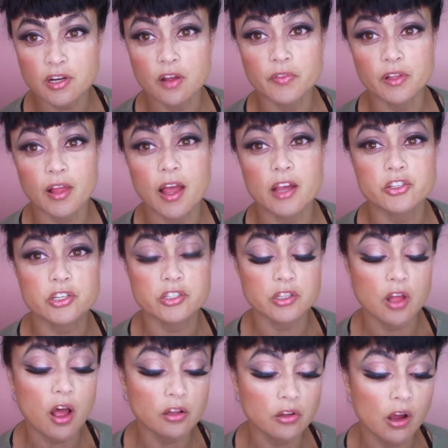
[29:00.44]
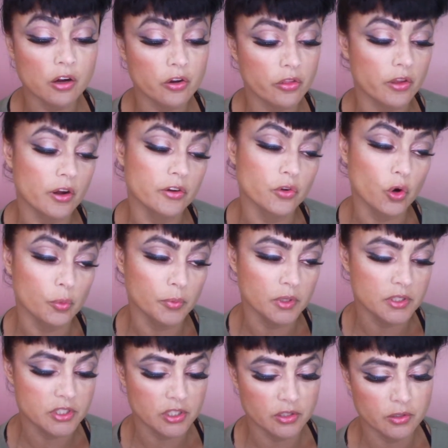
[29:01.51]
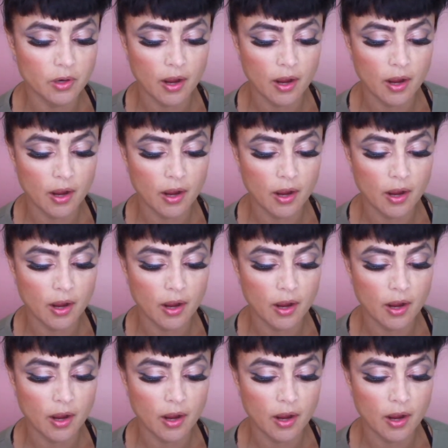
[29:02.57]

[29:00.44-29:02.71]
on the lashes a lot longer than I normally do.